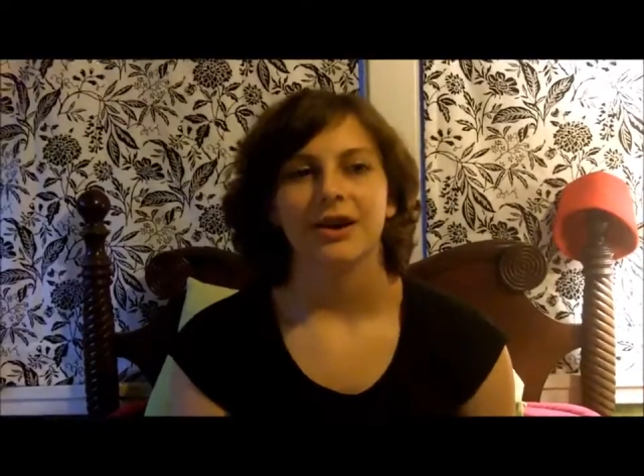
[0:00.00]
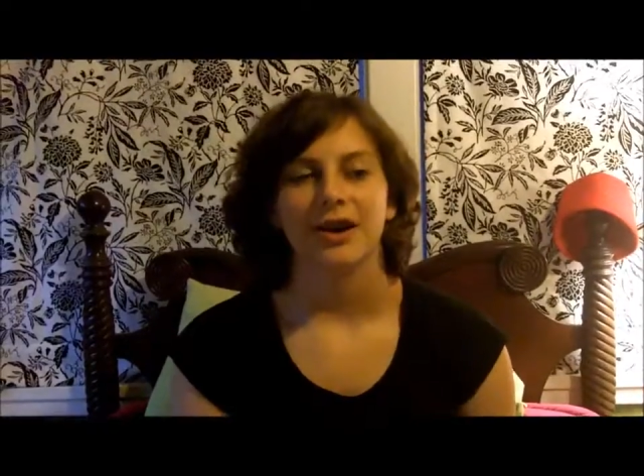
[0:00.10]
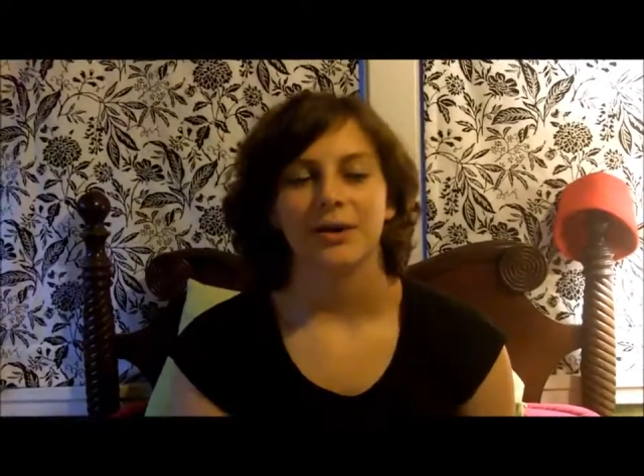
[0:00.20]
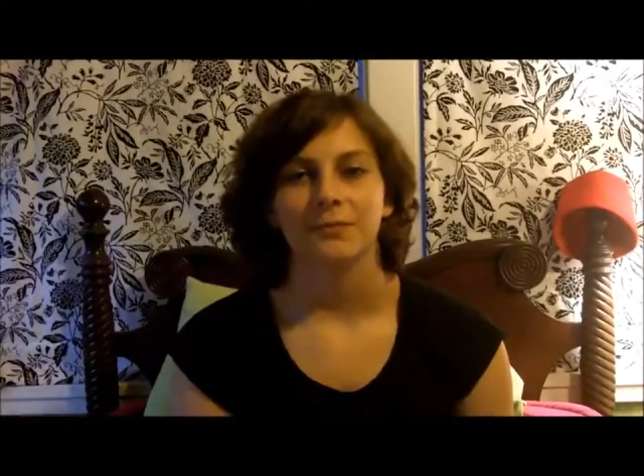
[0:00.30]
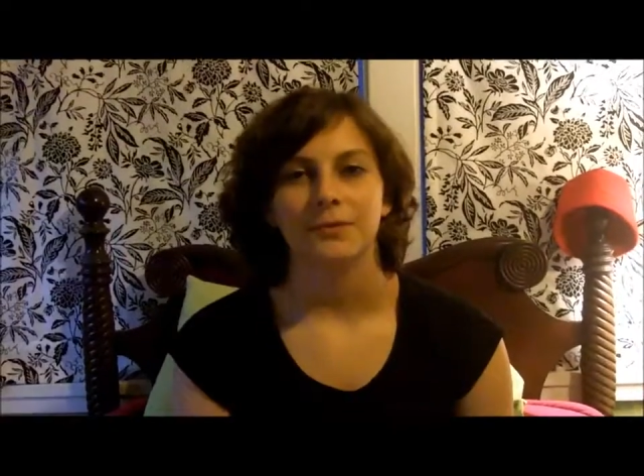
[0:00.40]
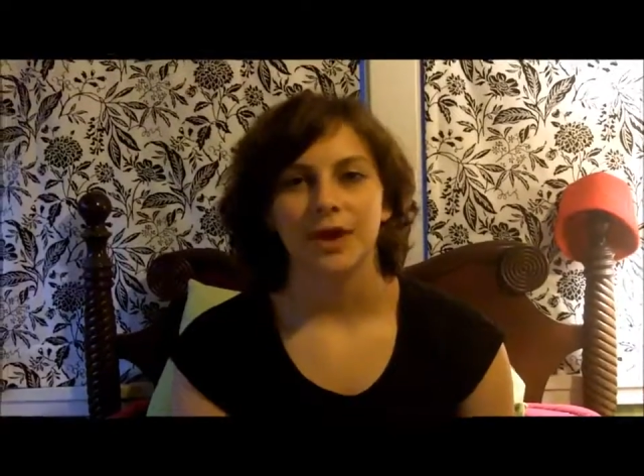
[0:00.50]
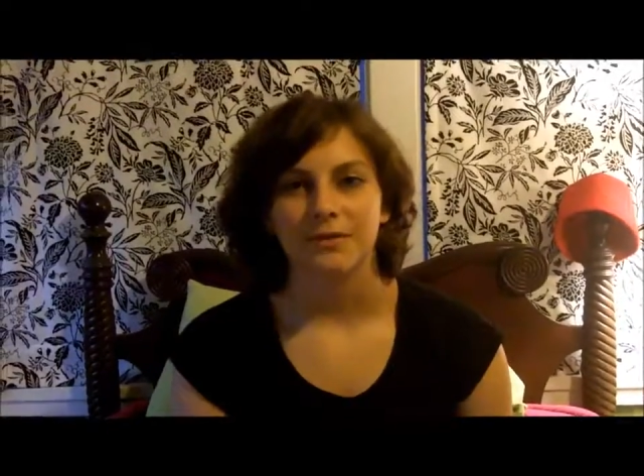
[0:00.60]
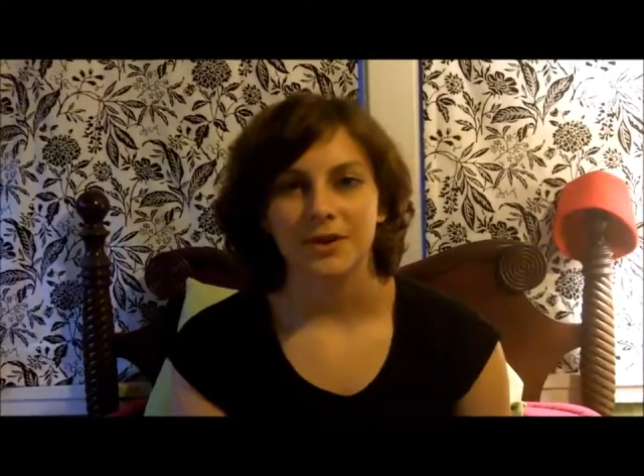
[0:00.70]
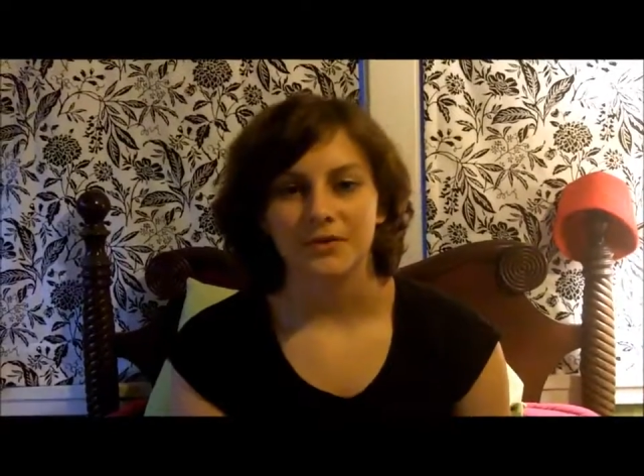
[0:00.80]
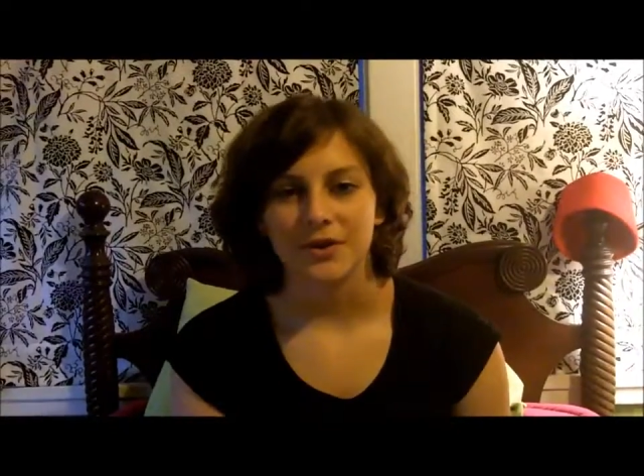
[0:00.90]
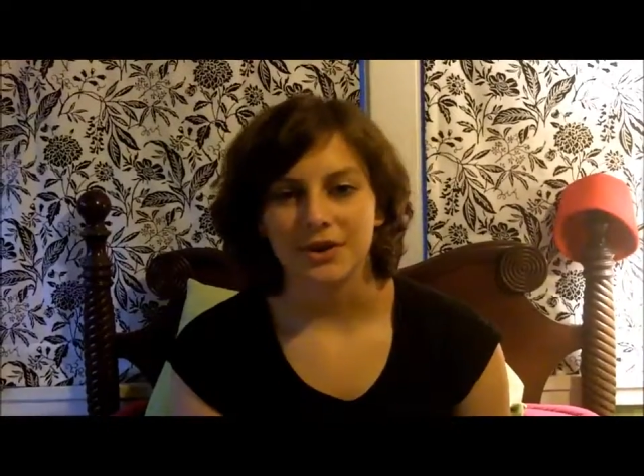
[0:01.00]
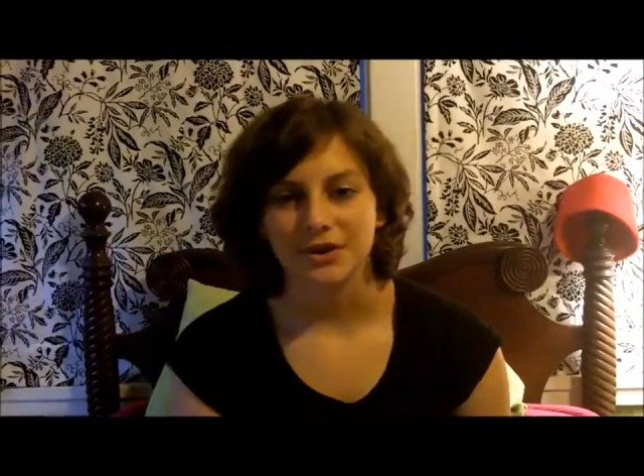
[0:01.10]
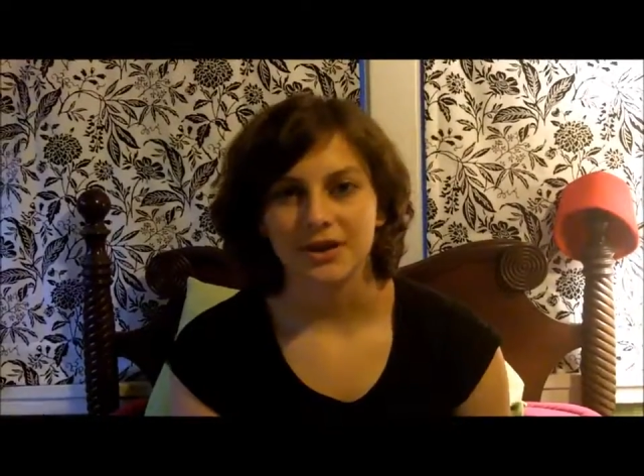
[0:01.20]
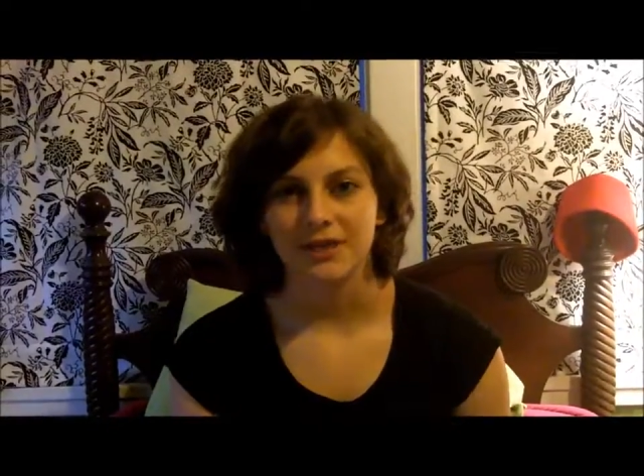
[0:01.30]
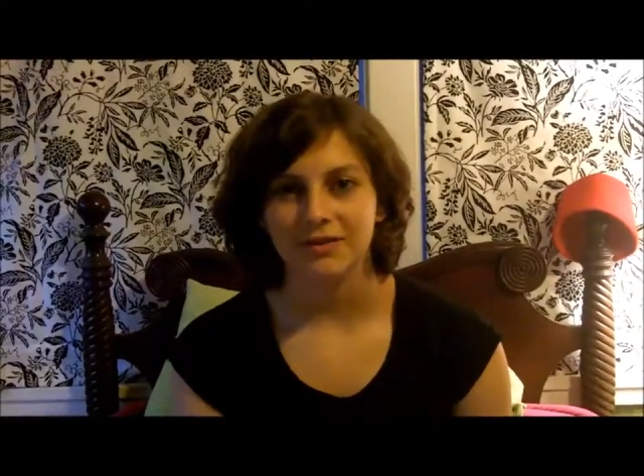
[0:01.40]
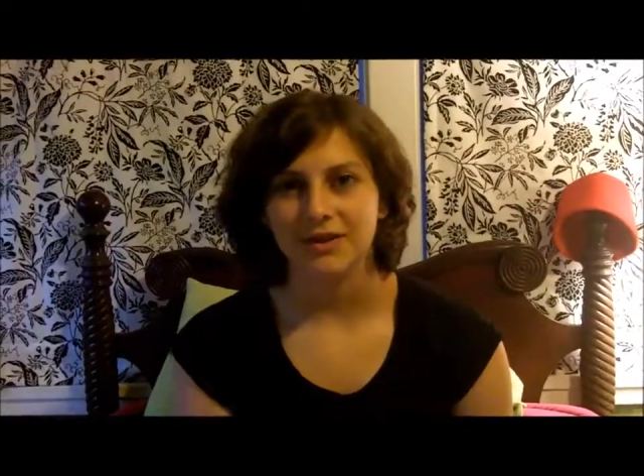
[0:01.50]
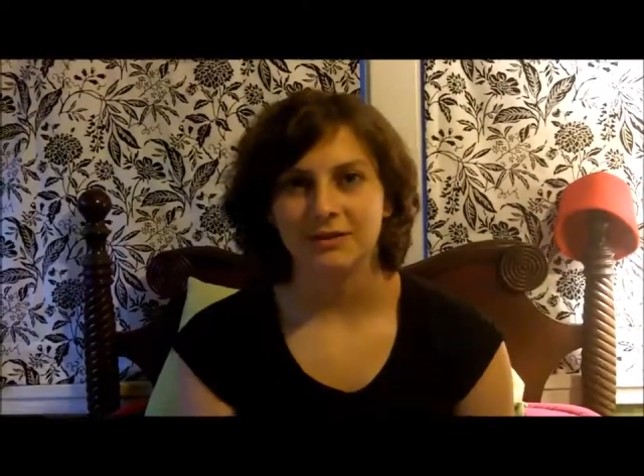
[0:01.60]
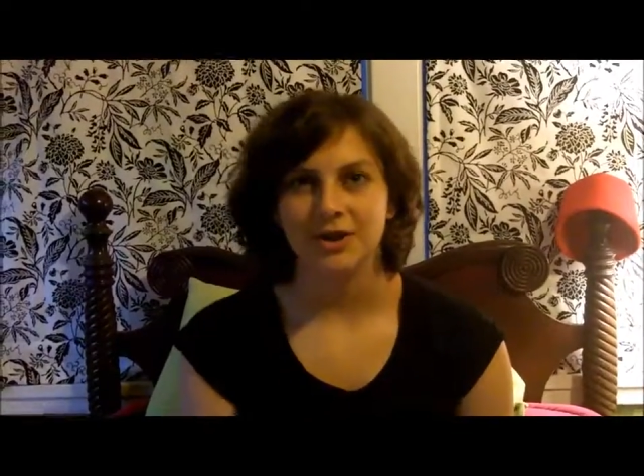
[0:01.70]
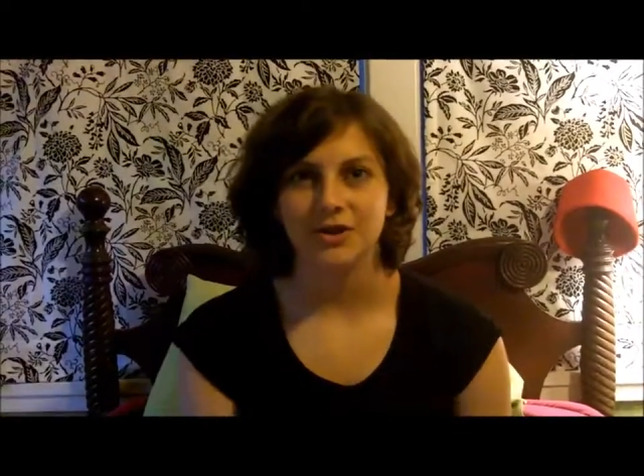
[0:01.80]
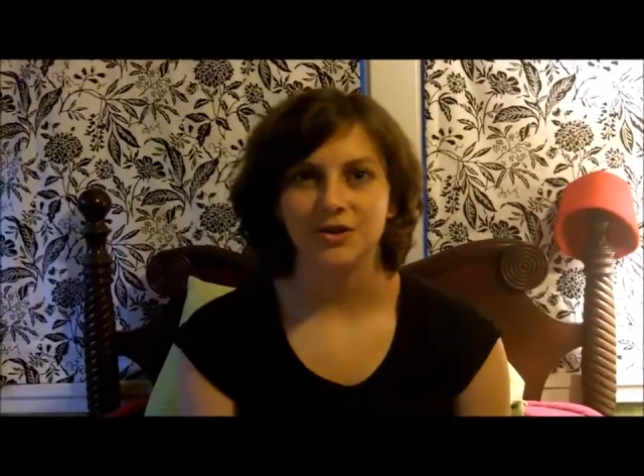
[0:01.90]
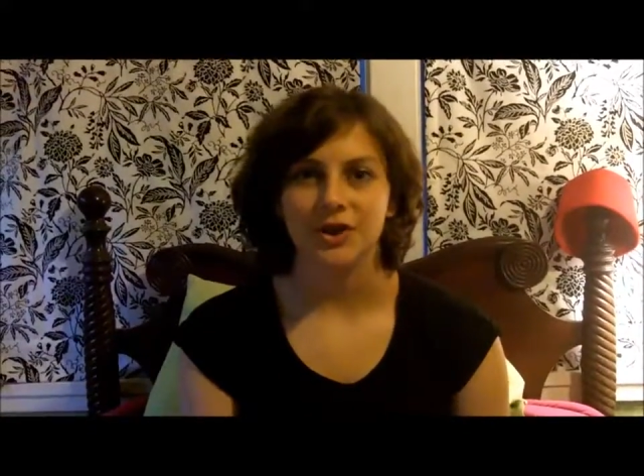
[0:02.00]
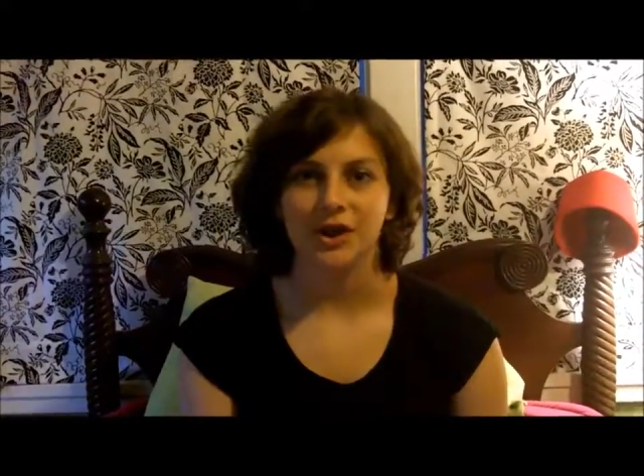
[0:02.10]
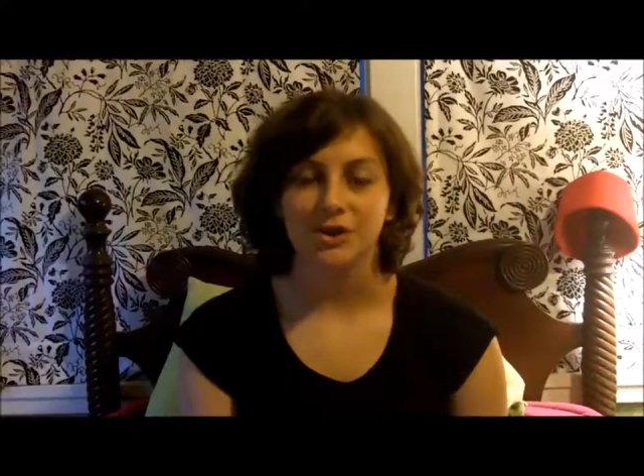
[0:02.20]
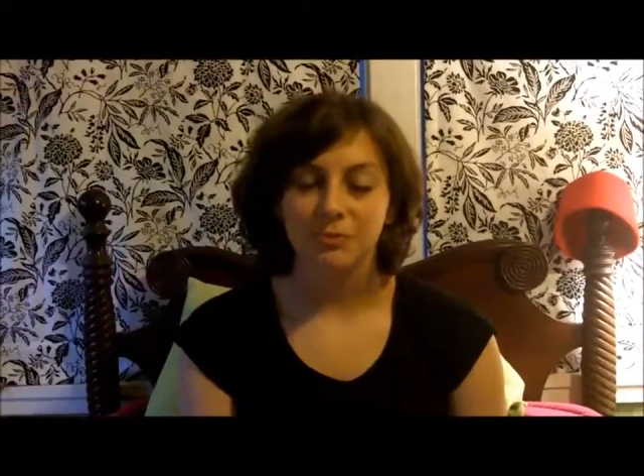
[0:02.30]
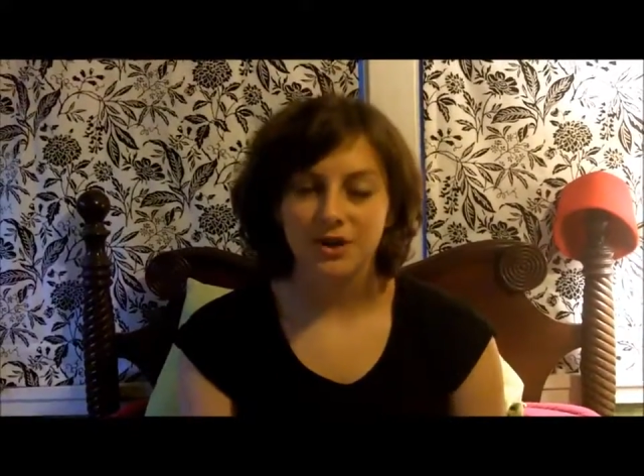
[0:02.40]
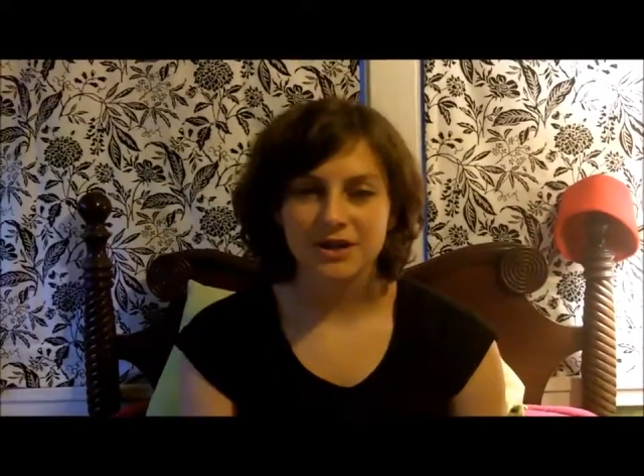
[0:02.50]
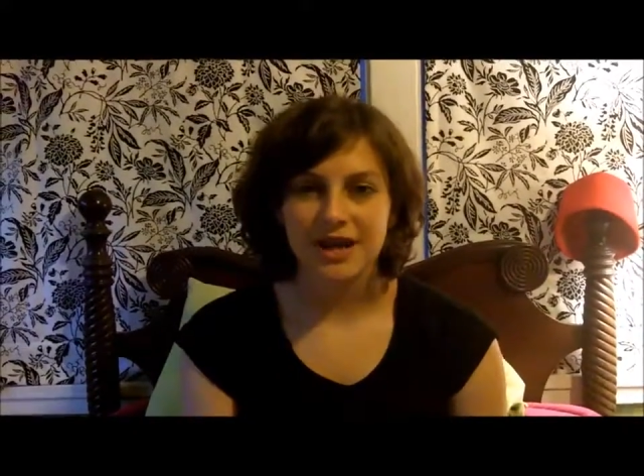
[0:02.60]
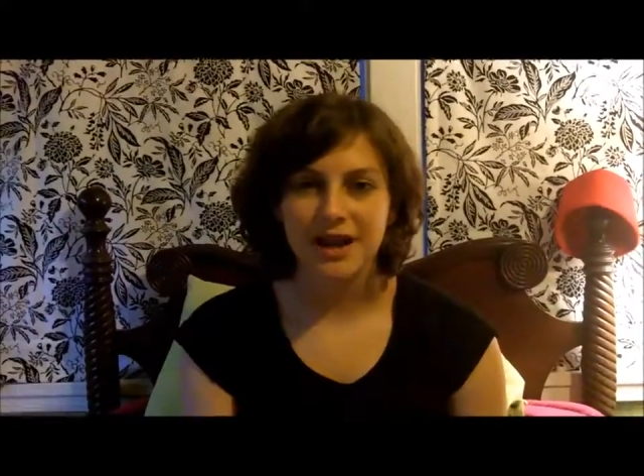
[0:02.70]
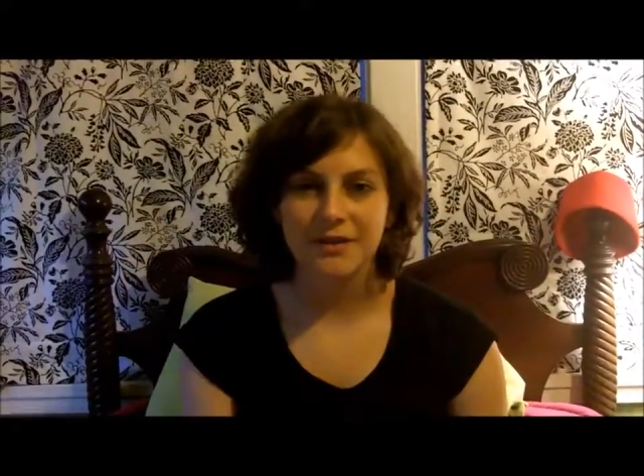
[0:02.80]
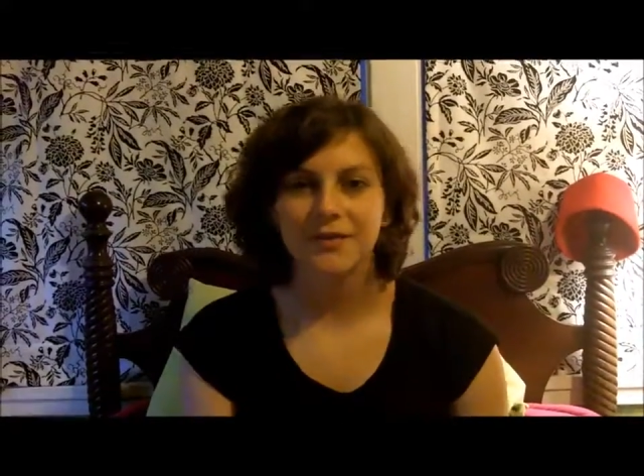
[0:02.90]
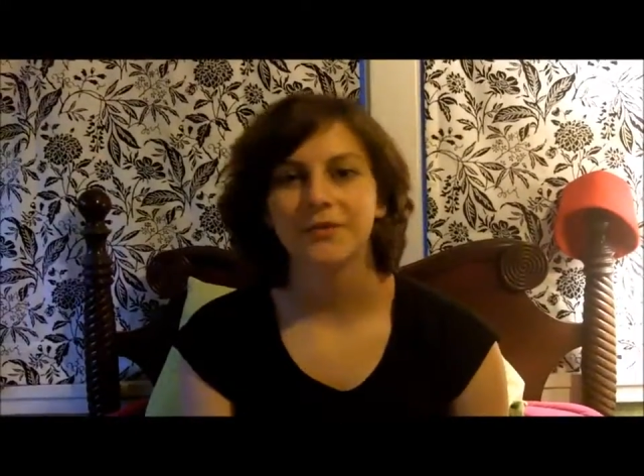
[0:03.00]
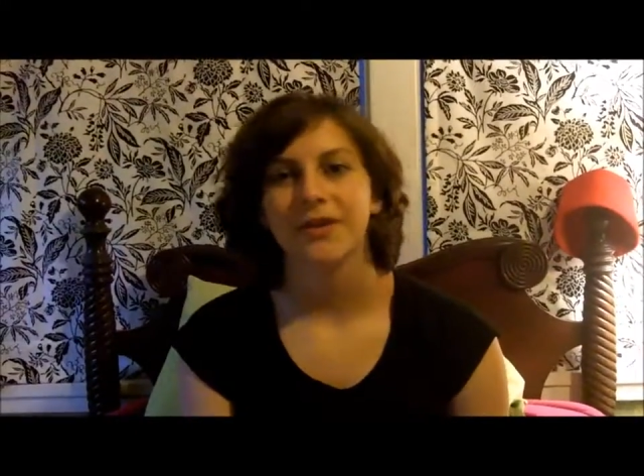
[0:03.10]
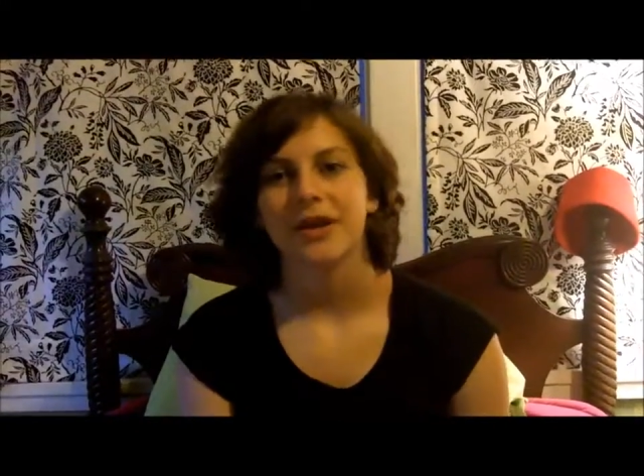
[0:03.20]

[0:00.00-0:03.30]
And my friend also convinced me to join yearbook staff,